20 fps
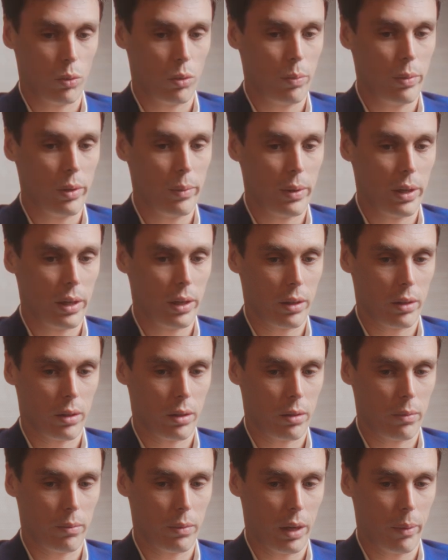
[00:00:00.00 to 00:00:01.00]
will be
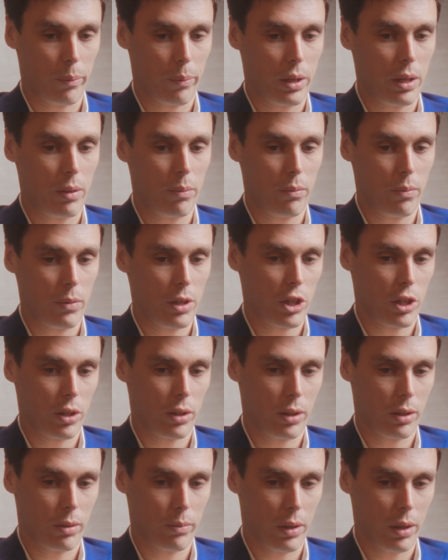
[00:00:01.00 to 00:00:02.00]
my big
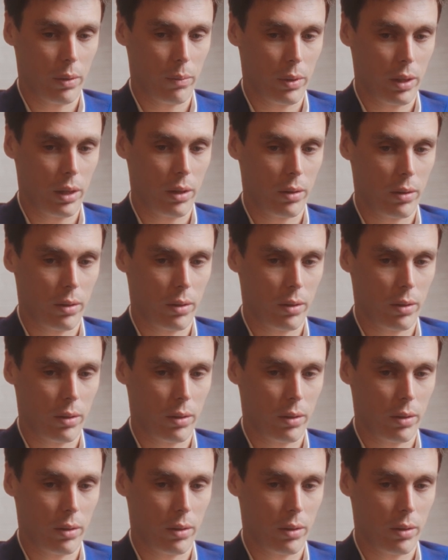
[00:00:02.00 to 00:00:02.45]
mission and my big